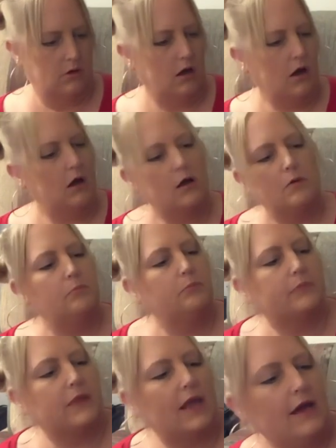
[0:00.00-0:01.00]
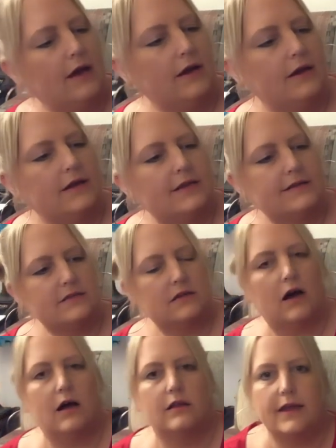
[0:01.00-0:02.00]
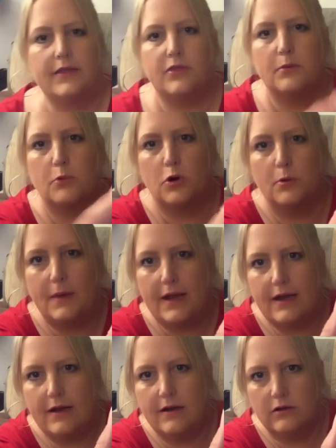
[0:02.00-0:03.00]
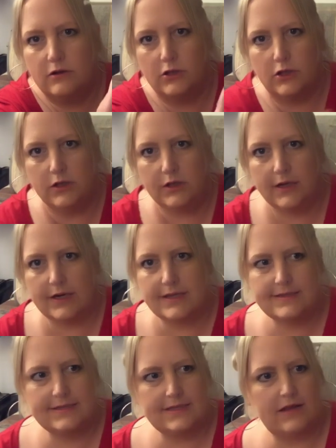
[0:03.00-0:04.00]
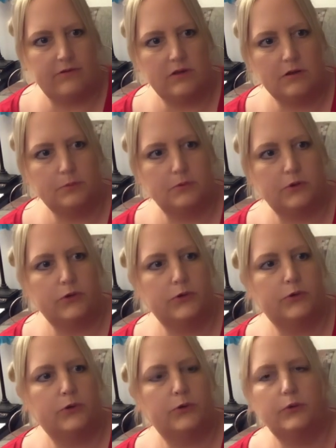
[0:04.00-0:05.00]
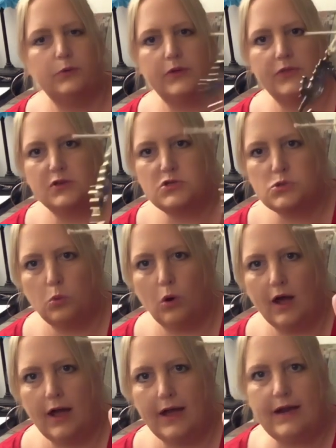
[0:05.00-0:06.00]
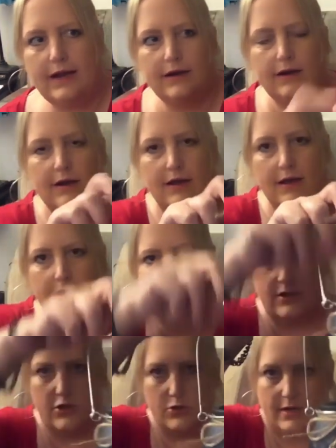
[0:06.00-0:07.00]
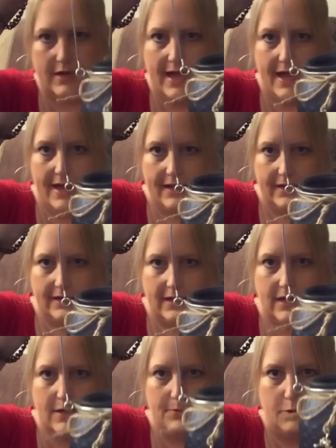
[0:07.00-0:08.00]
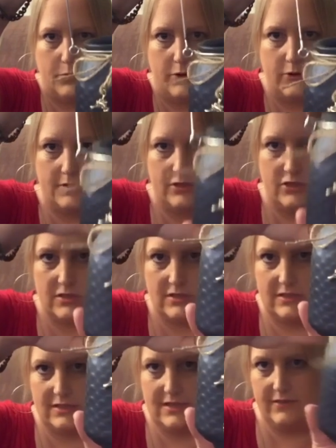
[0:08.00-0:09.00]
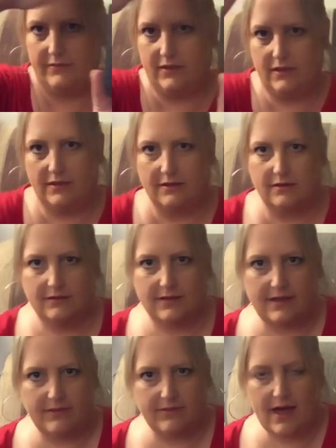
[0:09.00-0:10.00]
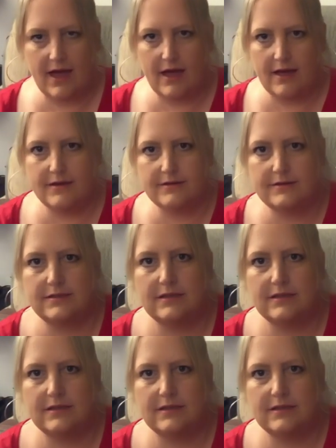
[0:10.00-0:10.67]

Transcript: Um, and it's got like the mermaid look and it's navy blue with the twine. You can hang it up or you can just leave it like that.